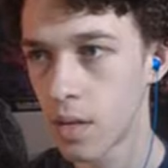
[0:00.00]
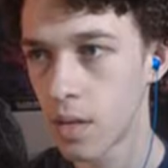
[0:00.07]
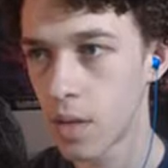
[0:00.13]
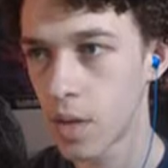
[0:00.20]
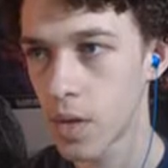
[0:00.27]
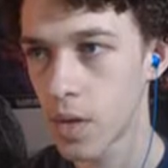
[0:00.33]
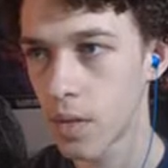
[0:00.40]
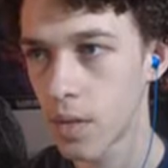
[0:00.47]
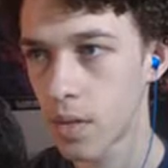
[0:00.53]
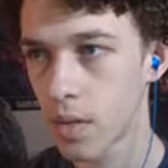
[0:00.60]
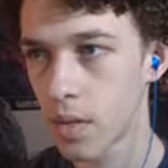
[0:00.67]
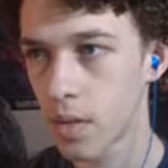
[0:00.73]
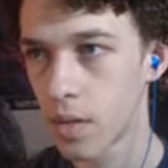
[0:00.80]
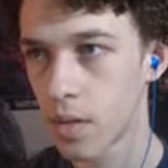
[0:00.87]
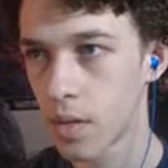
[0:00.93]
What do you...
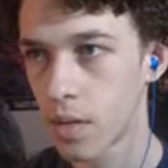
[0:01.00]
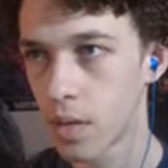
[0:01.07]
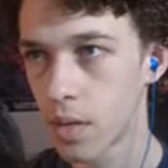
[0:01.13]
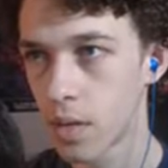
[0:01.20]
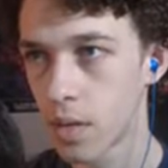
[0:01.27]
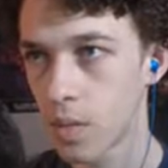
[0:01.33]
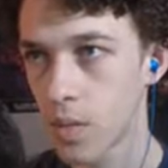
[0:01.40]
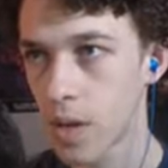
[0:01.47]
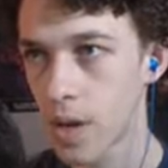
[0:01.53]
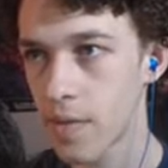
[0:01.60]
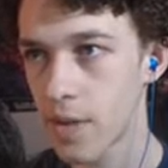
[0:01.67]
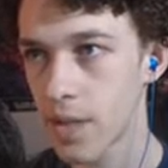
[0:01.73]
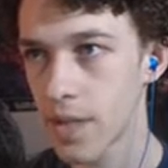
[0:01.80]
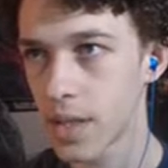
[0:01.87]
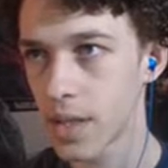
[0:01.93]
Where
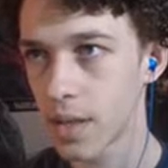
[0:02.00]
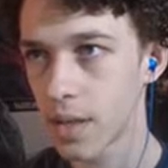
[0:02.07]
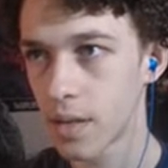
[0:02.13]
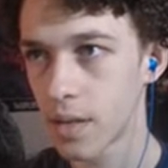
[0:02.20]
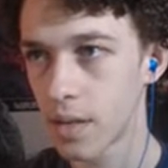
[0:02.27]
even is that?